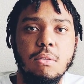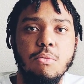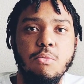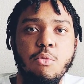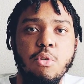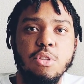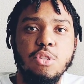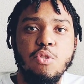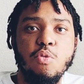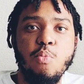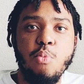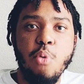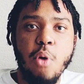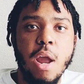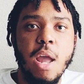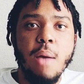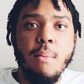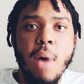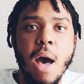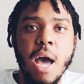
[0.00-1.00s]
once you pray
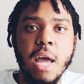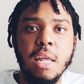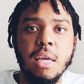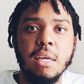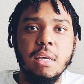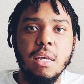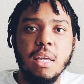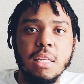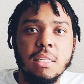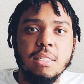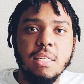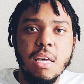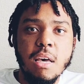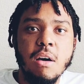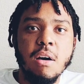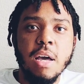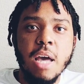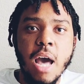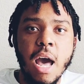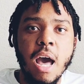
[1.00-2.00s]
about it and tell
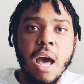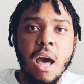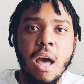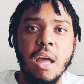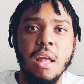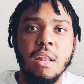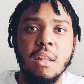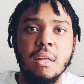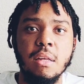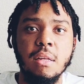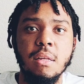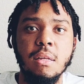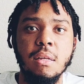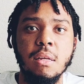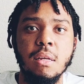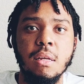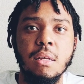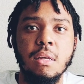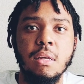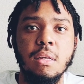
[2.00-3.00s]
God
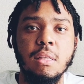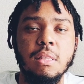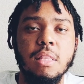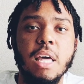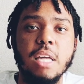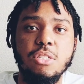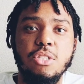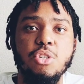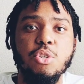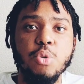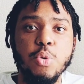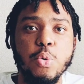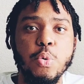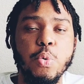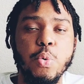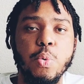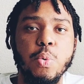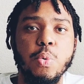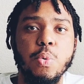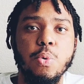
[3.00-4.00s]
that you
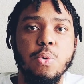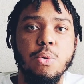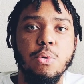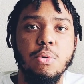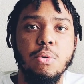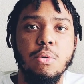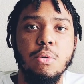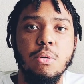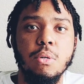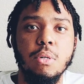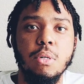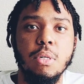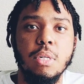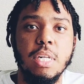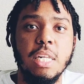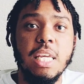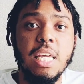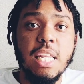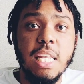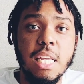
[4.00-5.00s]

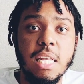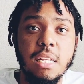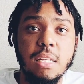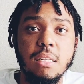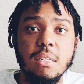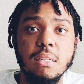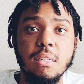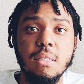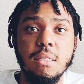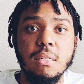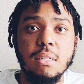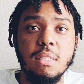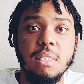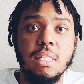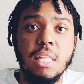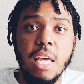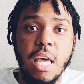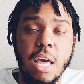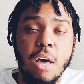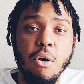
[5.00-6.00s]
needed
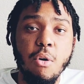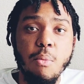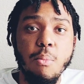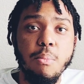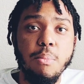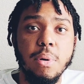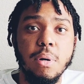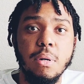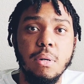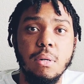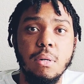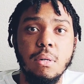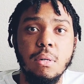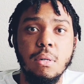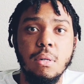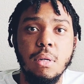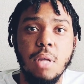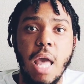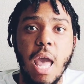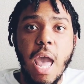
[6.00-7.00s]
the help,
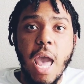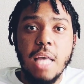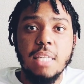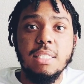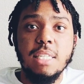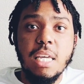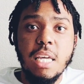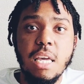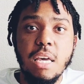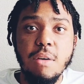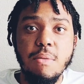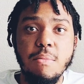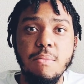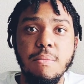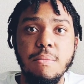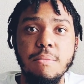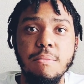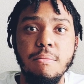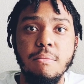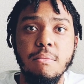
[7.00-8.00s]
asking him,
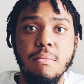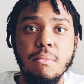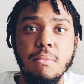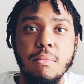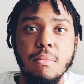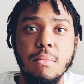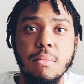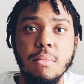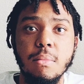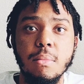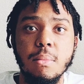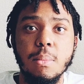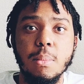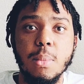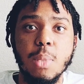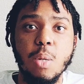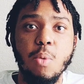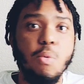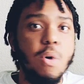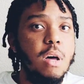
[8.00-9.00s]

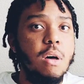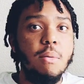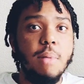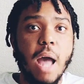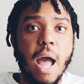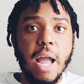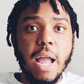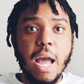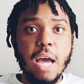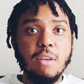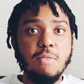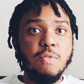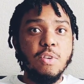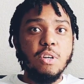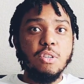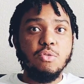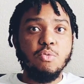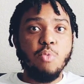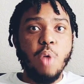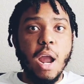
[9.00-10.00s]
well, I got a
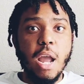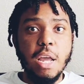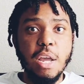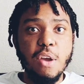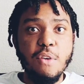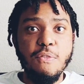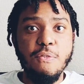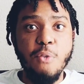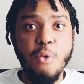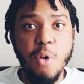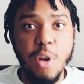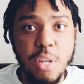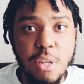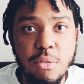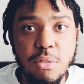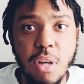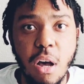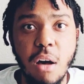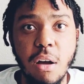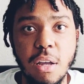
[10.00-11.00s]
verse right here for you
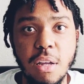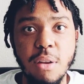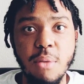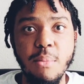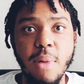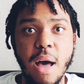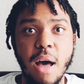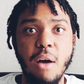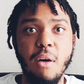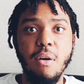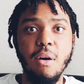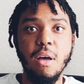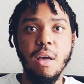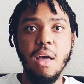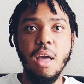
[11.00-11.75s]
talking about